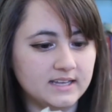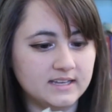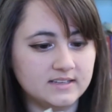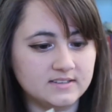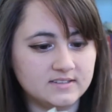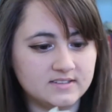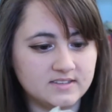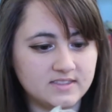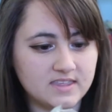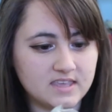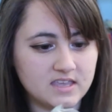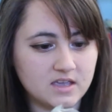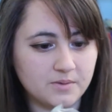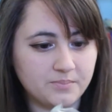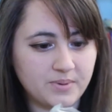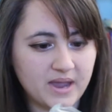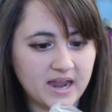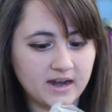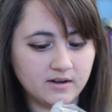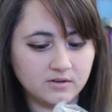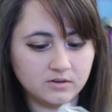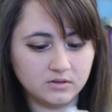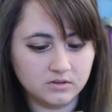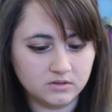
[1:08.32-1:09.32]
is the
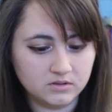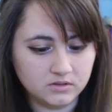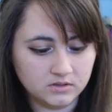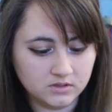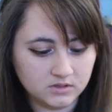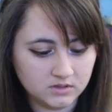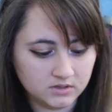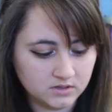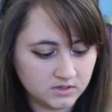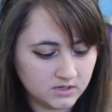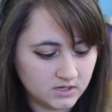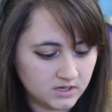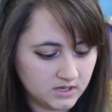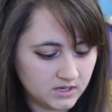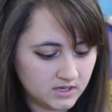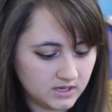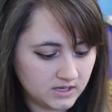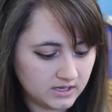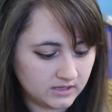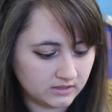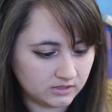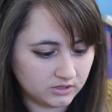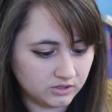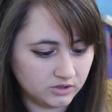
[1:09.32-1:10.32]
apparel.
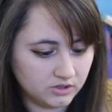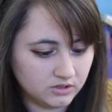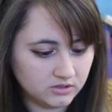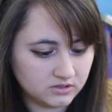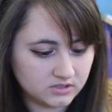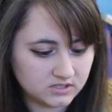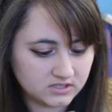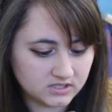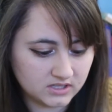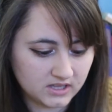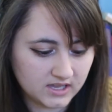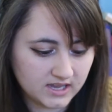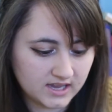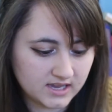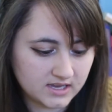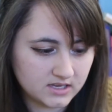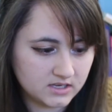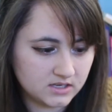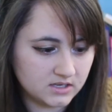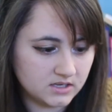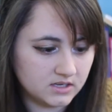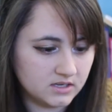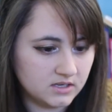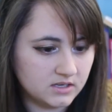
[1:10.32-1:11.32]
It looks
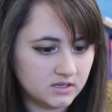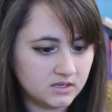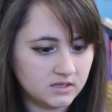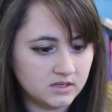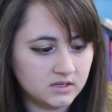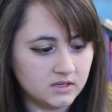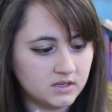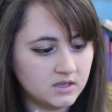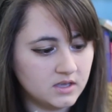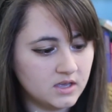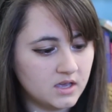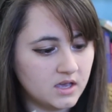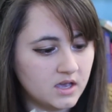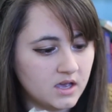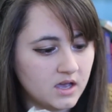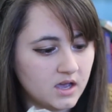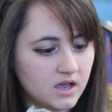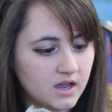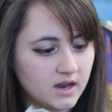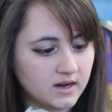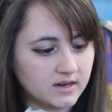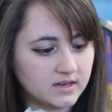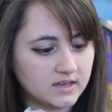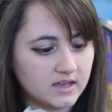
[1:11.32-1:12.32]
like
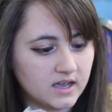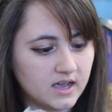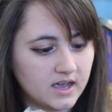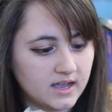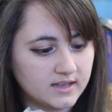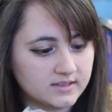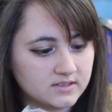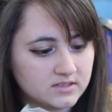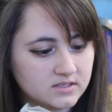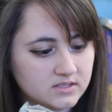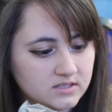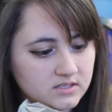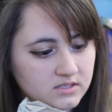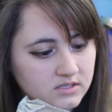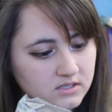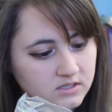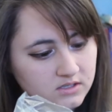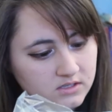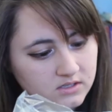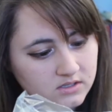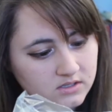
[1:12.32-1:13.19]
I got